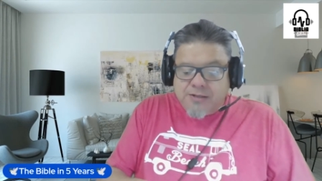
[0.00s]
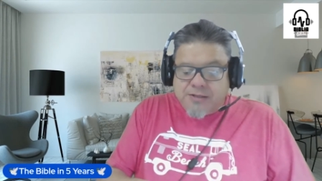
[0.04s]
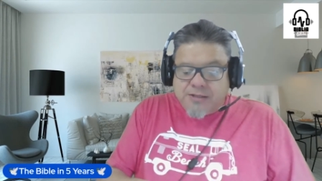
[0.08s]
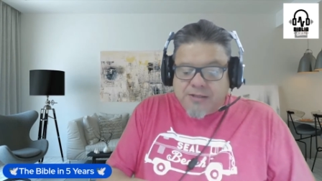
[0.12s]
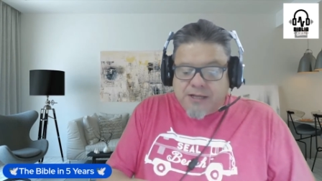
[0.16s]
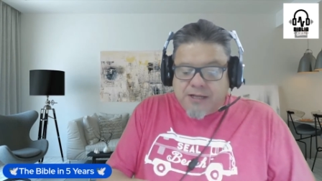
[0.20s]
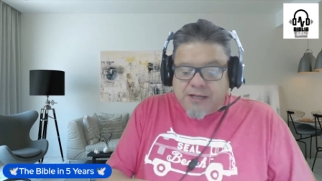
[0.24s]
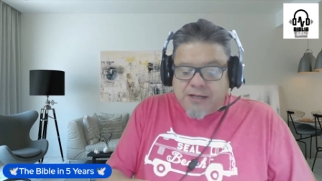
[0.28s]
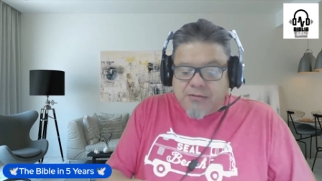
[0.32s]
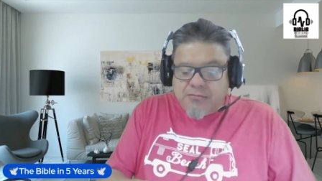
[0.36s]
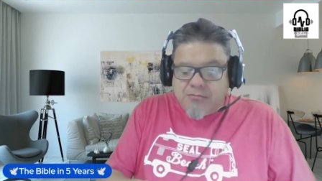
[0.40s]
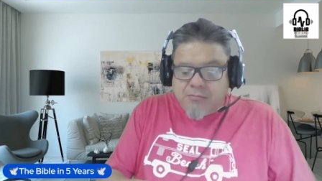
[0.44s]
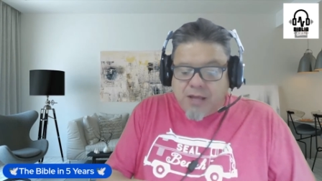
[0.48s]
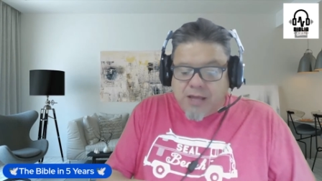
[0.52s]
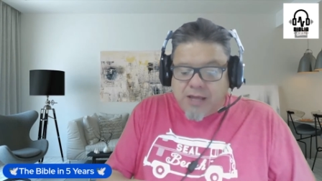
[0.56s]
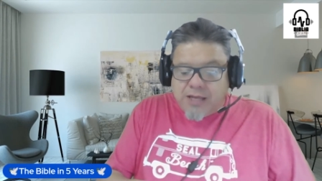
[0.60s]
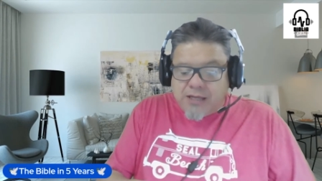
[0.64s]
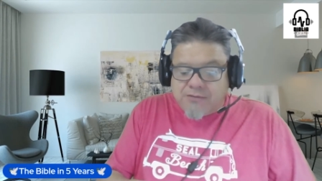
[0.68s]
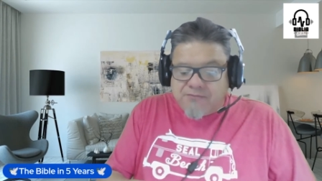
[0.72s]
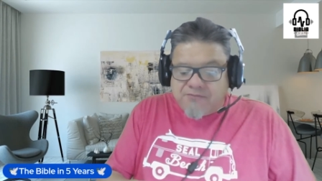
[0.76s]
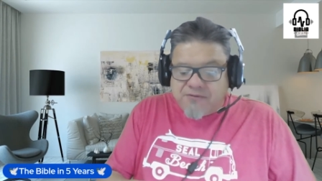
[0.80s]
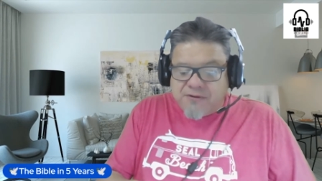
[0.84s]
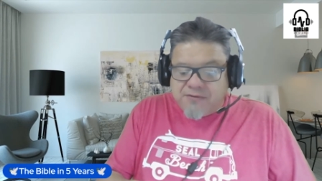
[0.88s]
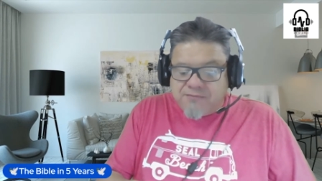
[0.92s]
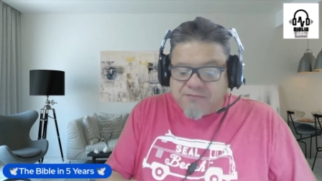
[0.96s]
Then
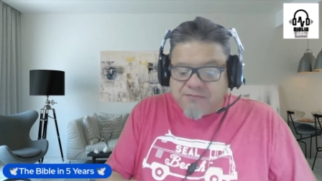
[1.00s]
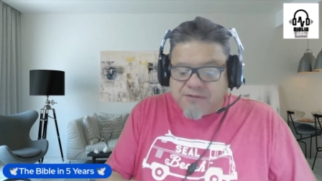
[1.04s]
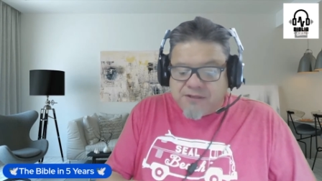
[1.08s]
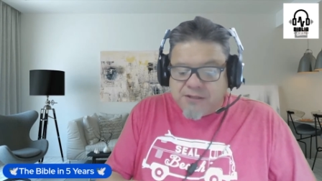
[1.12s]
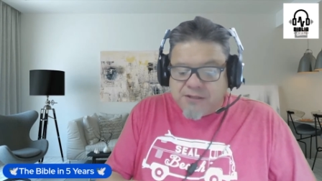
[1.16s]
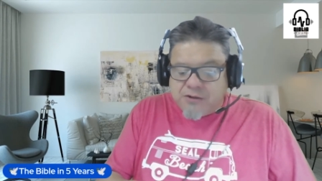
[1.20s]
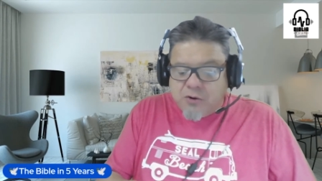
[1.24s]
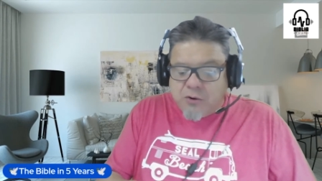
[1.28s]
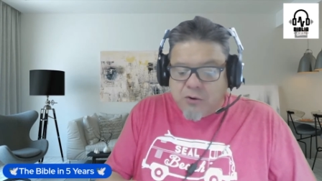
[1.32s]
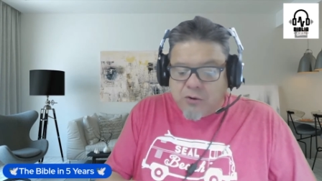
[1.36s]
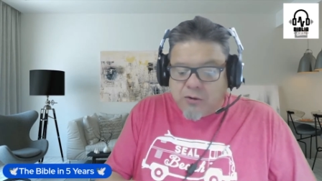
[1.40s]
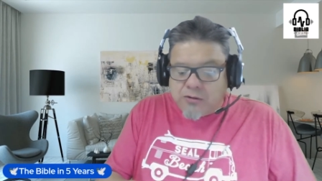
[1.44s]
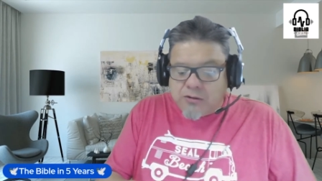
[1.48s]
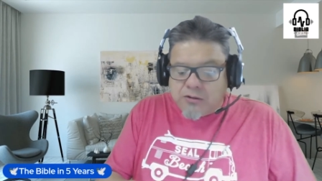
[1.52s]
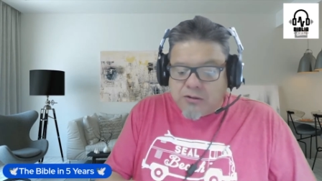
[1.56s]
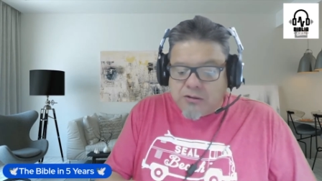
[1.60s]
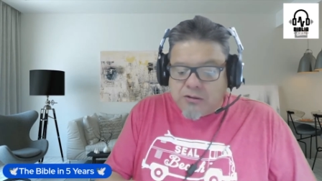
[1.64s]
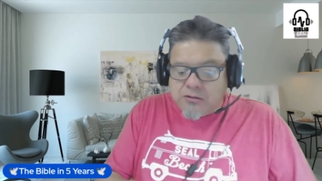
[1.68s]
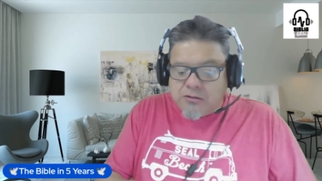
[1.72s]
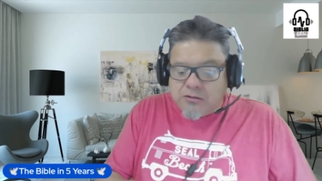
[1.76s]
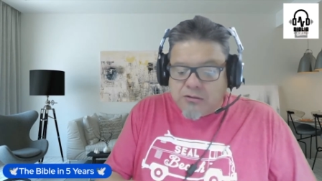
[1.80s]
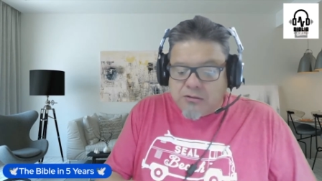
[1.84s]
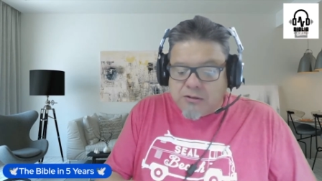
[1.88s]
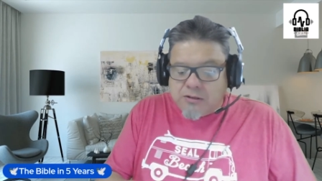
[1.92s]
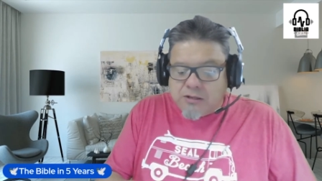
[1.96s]
make 50 gold
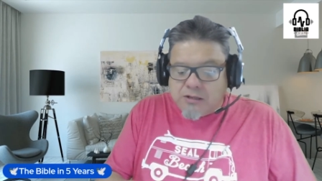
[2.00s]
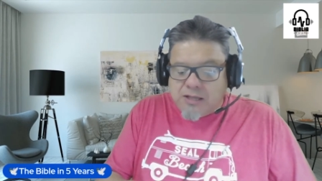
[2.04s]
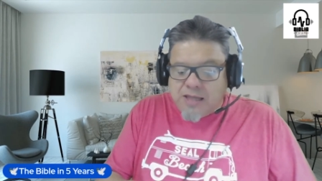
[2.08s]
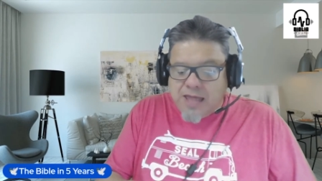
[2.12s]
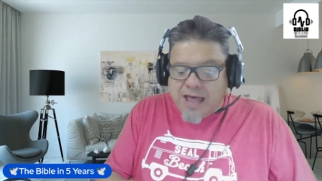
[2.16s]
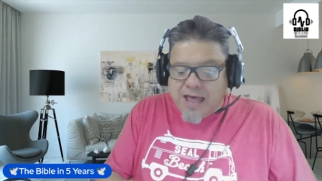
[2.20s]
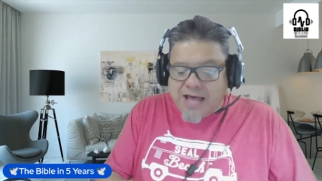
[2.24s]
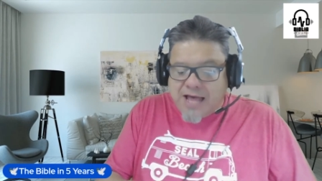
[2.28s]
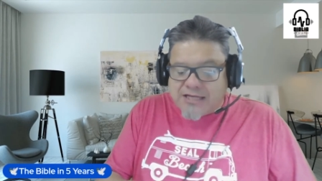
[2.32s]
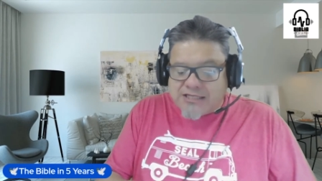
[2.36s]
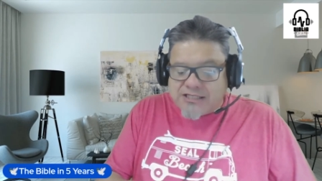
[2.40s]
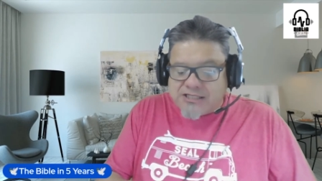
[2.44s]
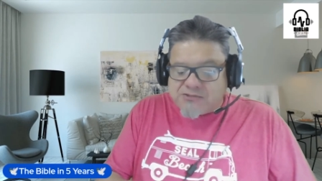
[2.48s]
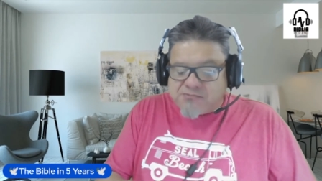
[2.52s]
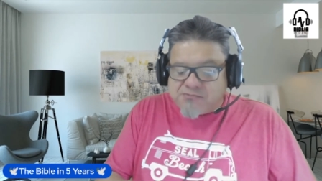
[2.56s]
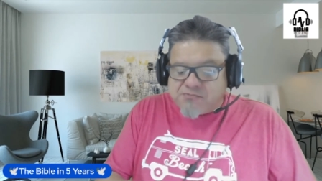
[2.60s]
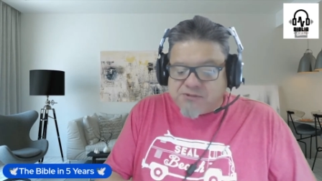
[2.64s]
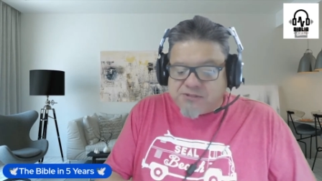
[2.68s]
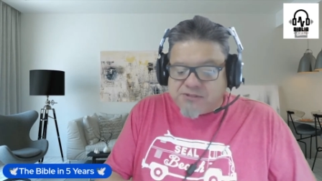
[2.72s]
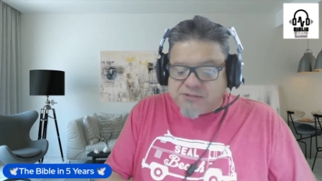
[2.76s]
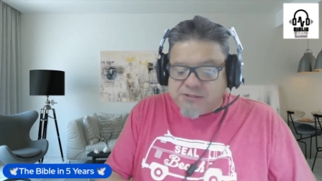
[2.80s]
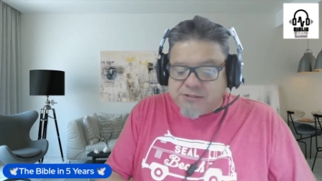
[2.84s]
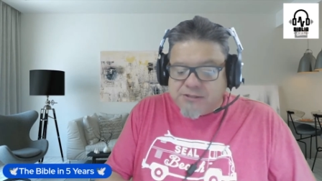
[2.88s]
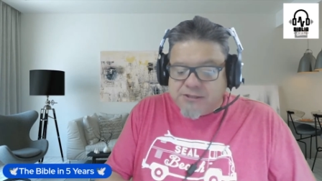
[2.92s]
clasps